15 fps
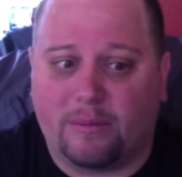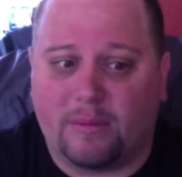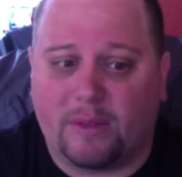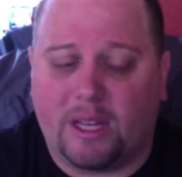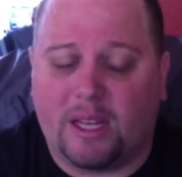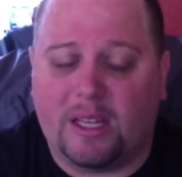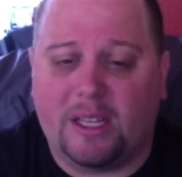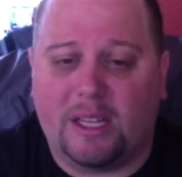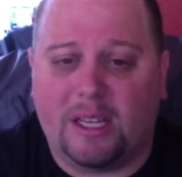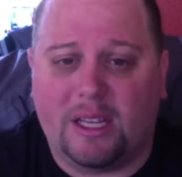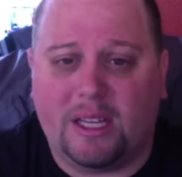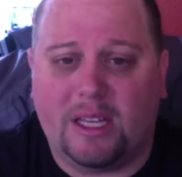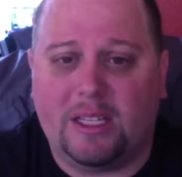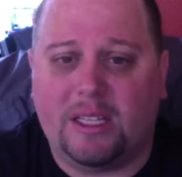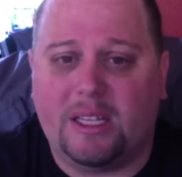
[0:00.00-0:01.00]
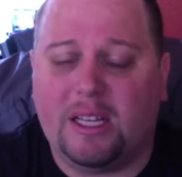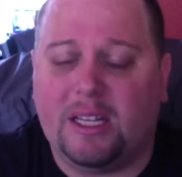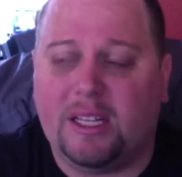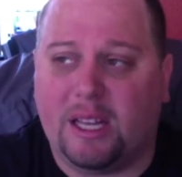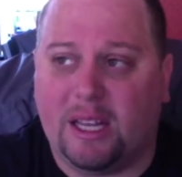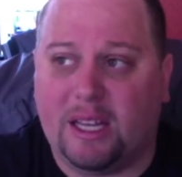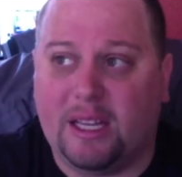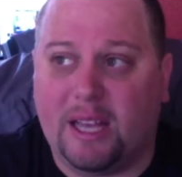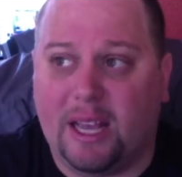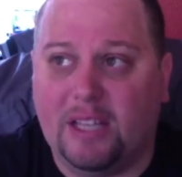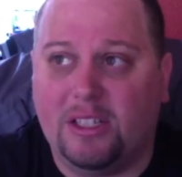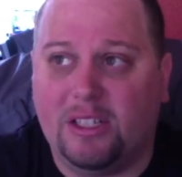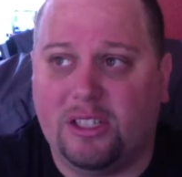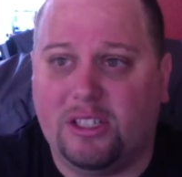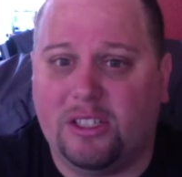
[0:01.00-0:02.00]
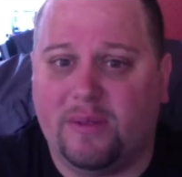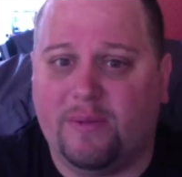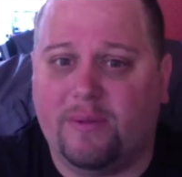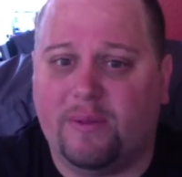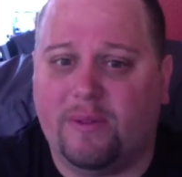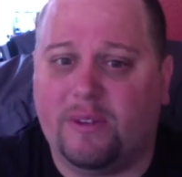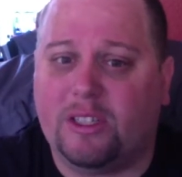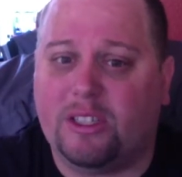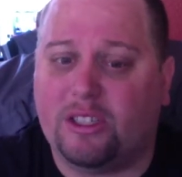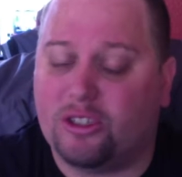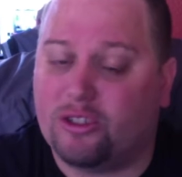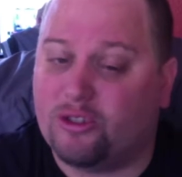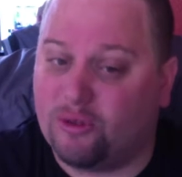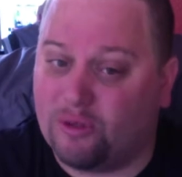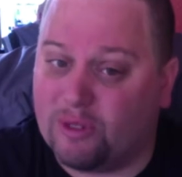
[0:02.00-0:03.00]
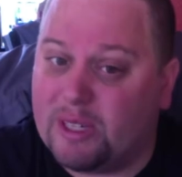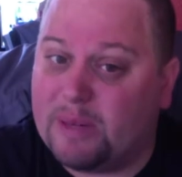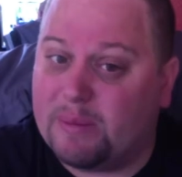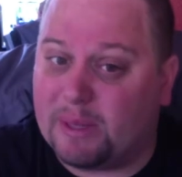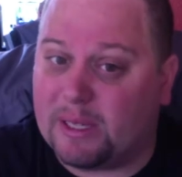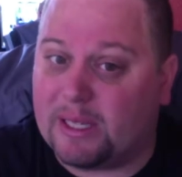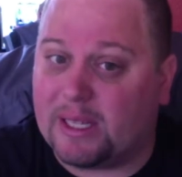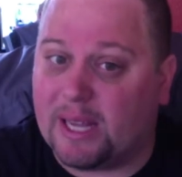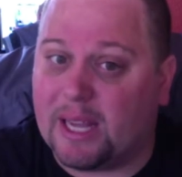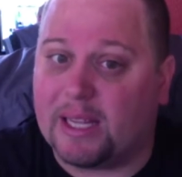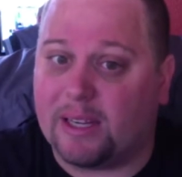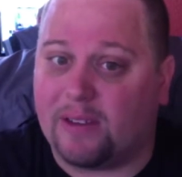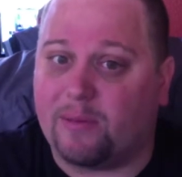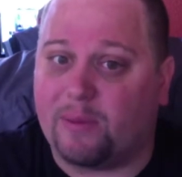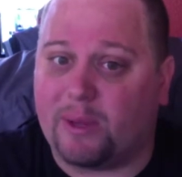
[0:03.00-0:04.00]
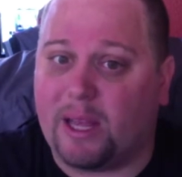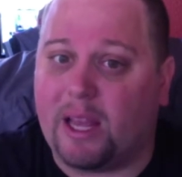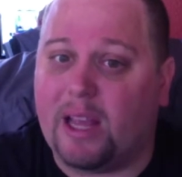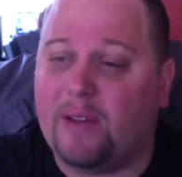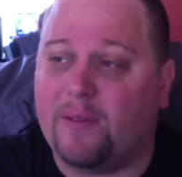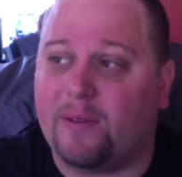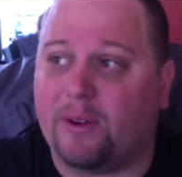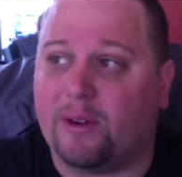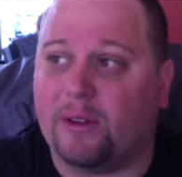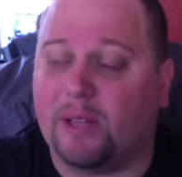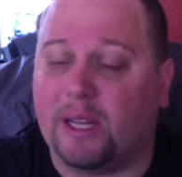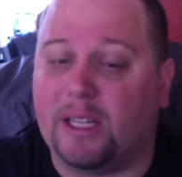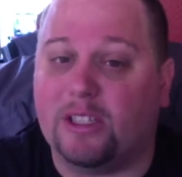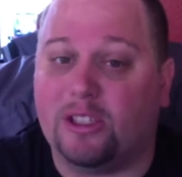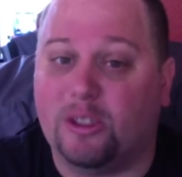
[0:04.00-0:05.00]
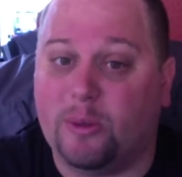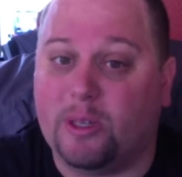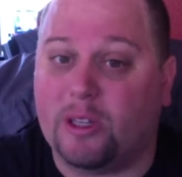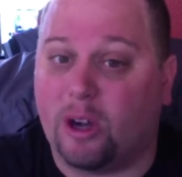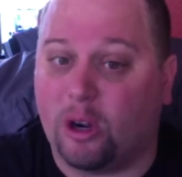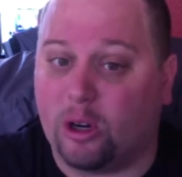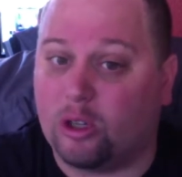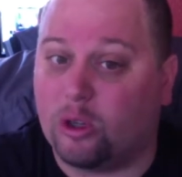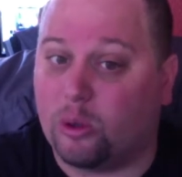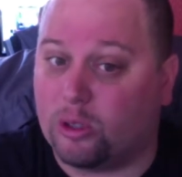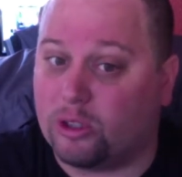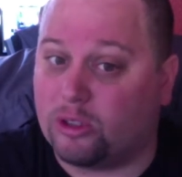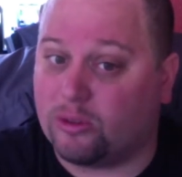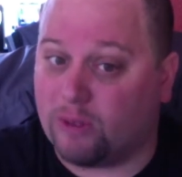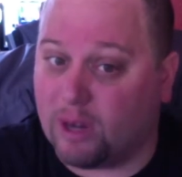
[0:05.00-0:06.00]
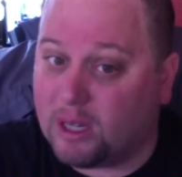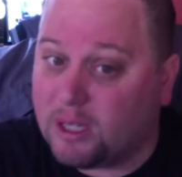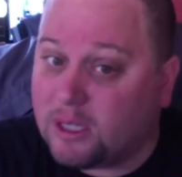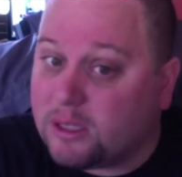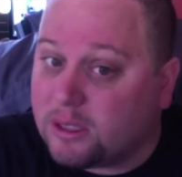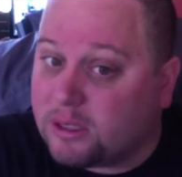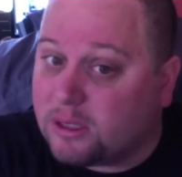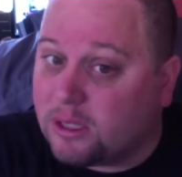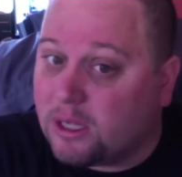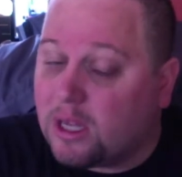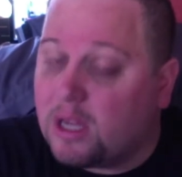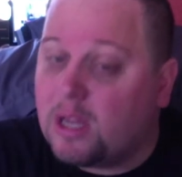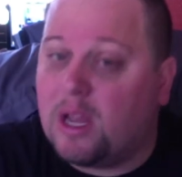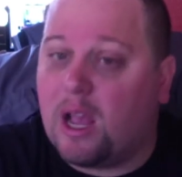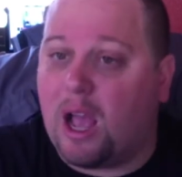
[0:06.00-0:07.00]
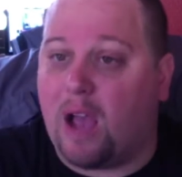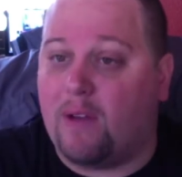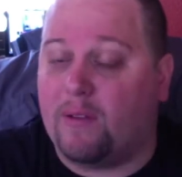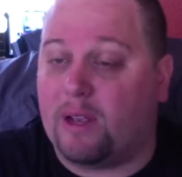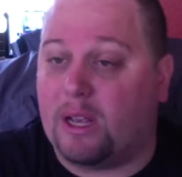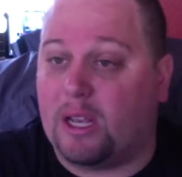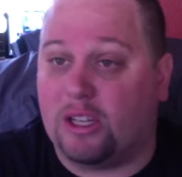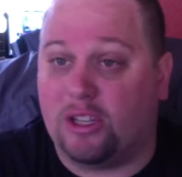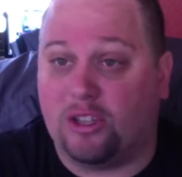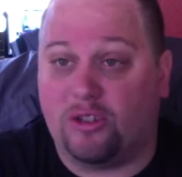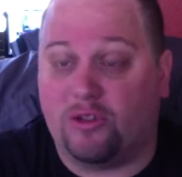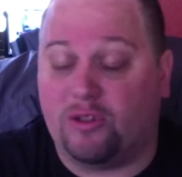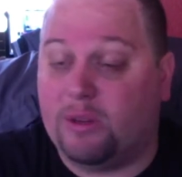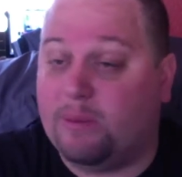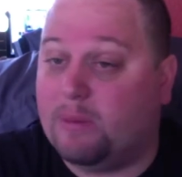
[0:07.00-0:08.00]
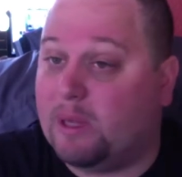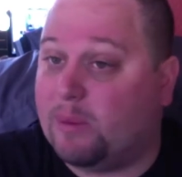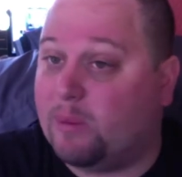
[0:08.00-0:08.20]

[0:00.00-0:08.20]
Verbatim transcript: can, can can engage in some extremely negative behavior, like doing hardcore drugs, having extremely